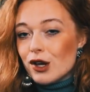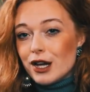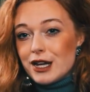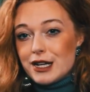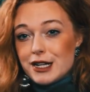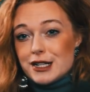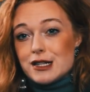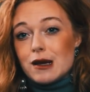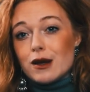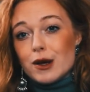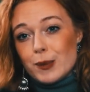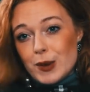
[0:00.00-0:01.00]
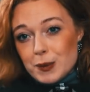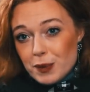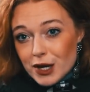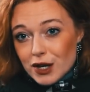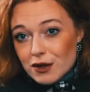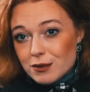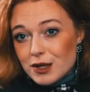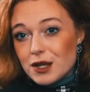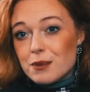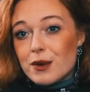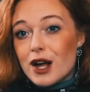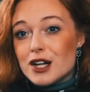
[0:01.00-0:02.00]
it is a bit big on me
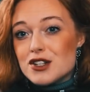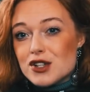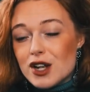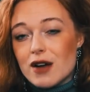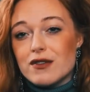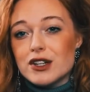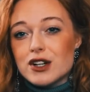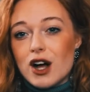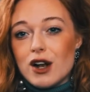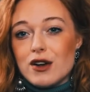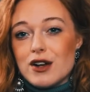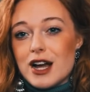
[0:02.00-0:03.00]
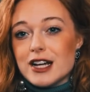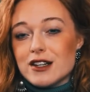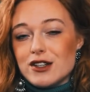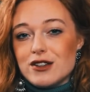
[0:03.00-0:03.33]
but I just love the color like